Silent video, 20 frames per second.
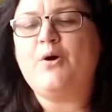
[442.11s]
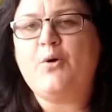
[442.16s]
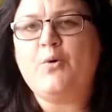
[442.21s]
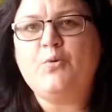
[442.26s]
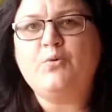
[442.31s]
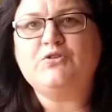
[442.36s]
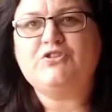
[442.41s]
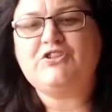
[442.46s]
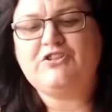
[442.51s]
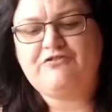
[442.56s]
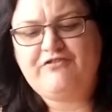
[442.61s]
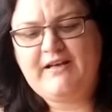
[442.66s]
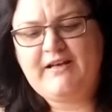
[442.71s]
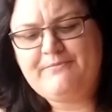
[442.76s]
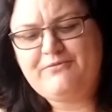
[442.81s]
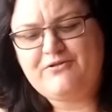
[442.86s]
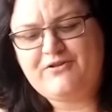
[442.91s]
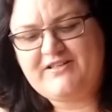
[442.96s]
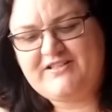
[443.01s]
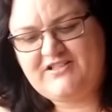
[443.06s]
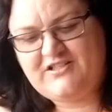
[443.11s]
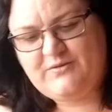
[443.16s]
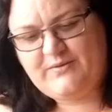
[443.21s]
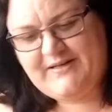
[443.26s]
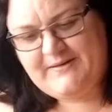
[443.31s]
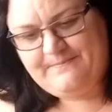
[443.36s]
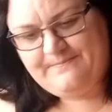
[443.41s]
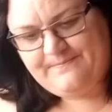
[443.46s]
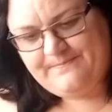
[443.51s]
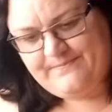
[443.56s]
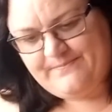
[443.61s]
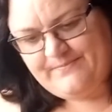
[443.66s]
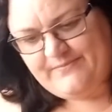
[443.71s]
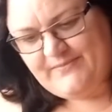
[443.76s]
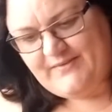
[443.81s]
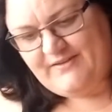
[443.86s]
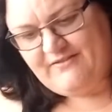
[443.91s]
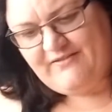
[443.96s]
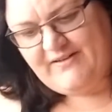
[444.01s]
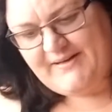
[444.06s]
also really put into it.
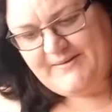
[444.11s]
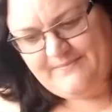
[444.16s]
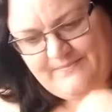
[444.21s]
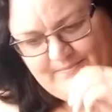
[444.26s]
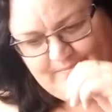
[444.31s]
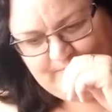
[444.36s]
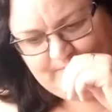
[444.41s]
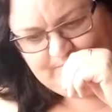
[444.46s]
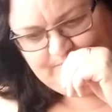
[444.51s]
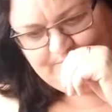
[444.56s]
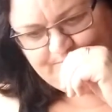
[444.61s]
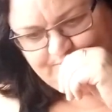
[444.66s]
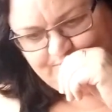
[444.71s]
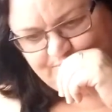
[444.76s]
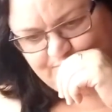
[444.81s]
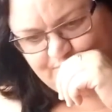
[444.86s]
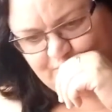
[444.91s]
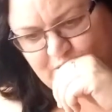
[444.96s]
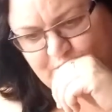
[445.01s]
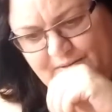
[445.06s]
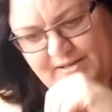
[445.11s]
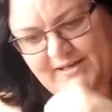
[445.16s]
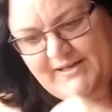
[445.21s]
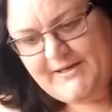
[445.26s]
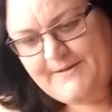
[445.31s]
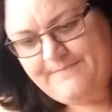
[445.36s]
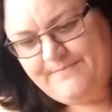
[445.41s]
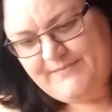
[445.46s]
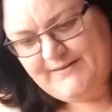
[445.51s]
Right, just a bit here.